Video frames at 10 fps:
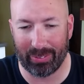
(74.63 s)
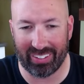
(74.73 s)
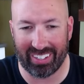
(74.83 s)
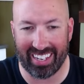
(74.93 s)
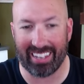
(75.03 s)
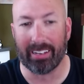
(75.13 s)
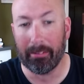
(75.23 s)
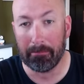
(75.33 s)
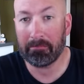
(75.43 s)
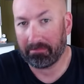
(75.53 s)
one N.
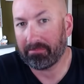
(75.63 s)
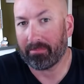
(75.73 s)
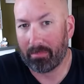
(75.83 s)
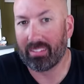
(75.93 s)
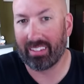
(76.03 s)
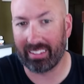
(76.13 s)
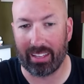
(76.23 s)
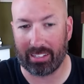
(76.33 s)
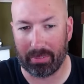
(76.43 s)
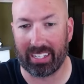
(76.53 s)

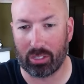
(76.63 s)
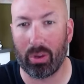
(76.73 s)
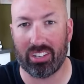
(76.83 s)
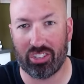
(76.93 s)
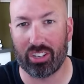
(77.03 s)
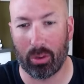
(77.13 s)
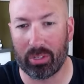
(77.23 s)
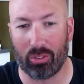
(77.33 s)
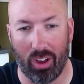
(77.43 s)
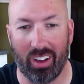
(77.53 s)
That's because questioner
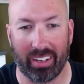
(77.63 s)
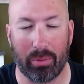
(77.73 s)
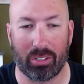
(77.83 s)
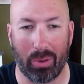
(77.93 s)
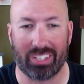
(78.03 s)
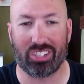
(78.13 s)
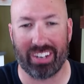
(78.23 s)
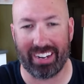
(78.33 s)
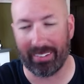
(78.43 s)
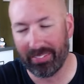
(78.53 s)
was wrong. It was
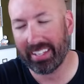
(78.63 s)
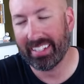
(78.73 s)
questionnaire.